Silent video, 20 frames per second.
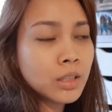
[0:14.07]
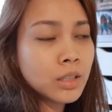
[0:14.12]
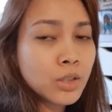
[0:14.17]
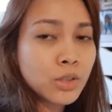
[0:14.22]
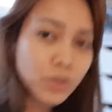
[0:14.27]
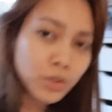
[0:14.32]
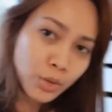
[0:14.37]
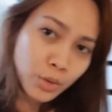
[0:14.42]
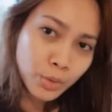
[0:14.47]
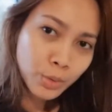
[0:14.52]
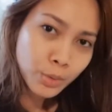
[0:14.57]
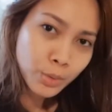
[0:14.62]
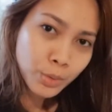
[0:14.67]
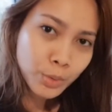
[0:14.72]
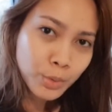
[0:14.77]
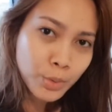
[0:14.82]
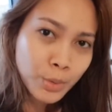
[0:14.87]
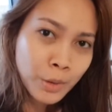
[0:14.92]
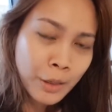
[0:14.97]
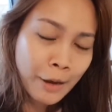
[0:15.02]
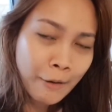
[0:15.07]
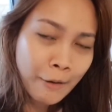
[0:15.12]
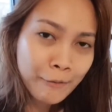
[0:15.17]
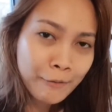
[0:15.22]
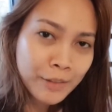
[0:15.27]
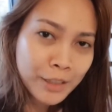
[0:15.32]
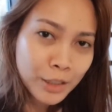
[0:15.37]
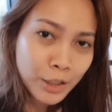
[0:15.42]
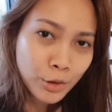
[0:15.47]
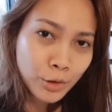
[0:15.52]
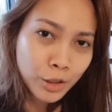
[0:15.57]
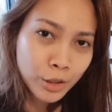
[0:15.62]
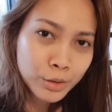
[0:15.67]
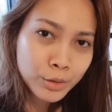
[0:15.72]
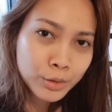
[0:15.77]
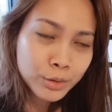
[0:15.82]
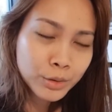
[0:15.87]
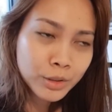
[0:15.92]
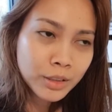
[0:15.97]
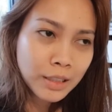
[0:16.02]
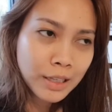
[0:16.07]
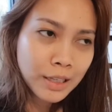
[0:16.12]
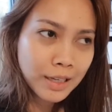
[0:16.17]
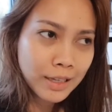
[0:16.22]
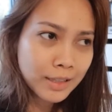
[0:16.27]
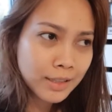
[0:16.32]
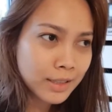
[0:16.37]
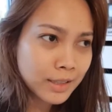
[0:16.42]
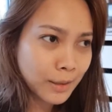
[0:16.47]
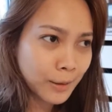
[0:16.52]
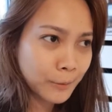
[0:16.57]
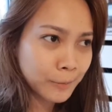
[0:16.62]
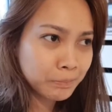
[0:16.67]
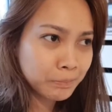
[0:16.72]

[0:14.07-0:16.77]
So, ang video karon is